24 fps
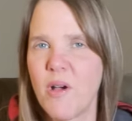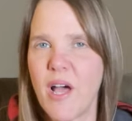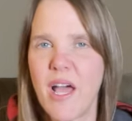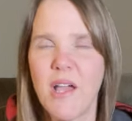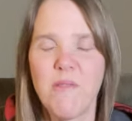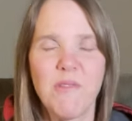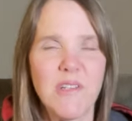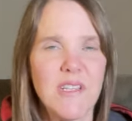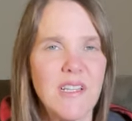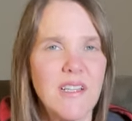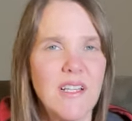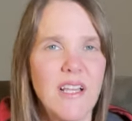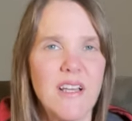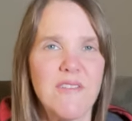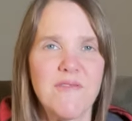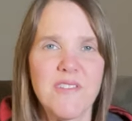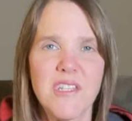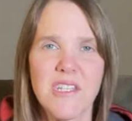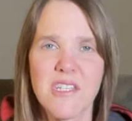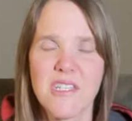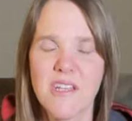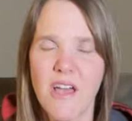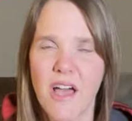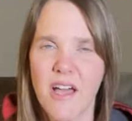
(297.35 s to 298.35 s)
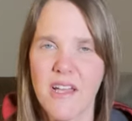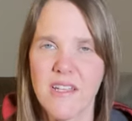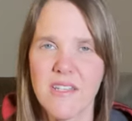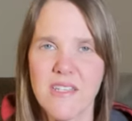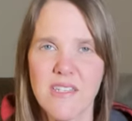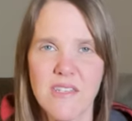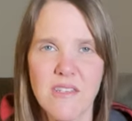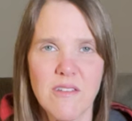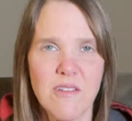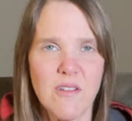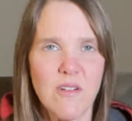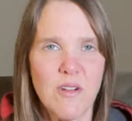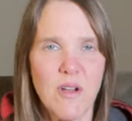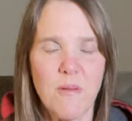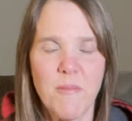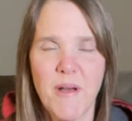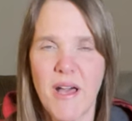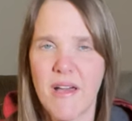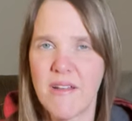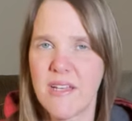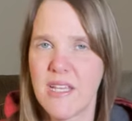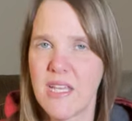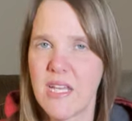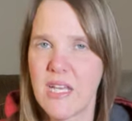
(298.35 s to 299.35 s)
I would love to talk to you
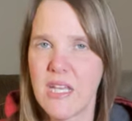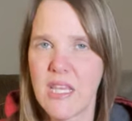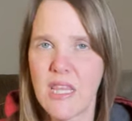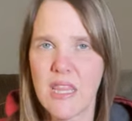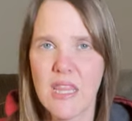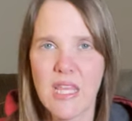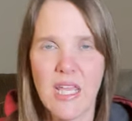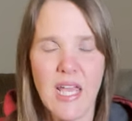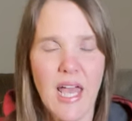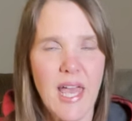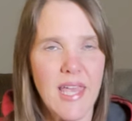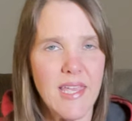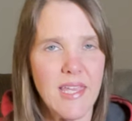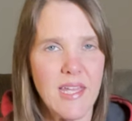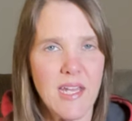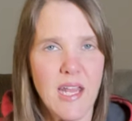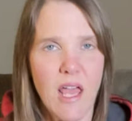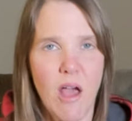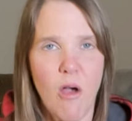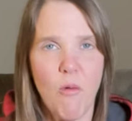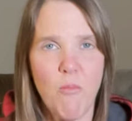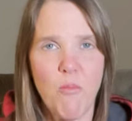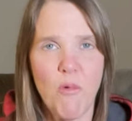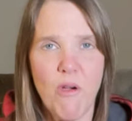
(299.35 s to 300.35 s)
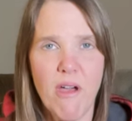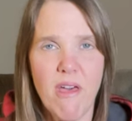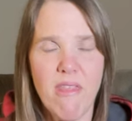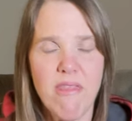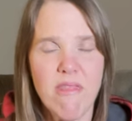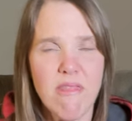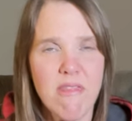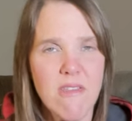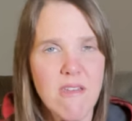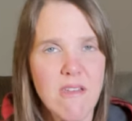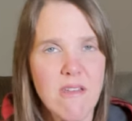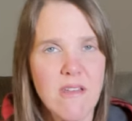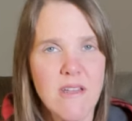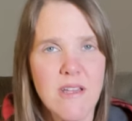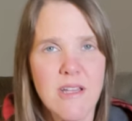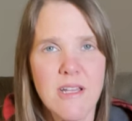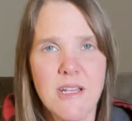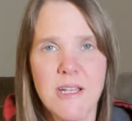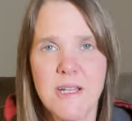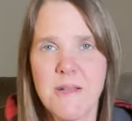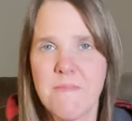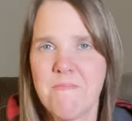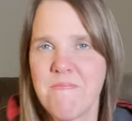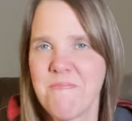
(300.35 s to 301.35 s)
about anything I can help with.
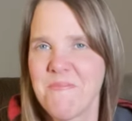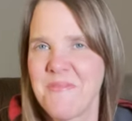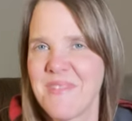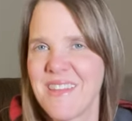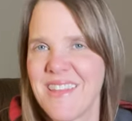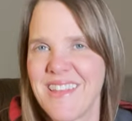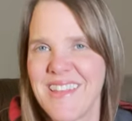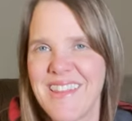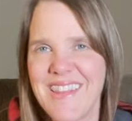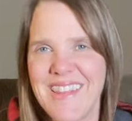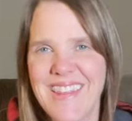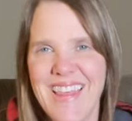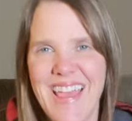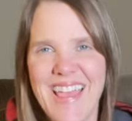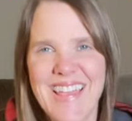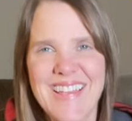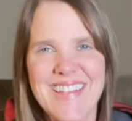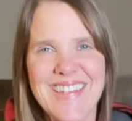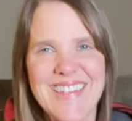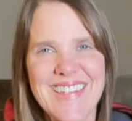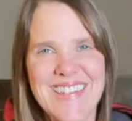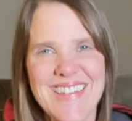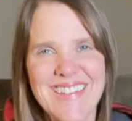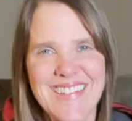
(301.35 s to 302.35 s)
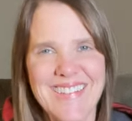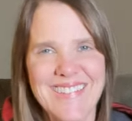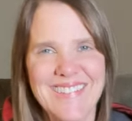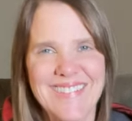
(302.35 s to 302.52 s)
Thanks.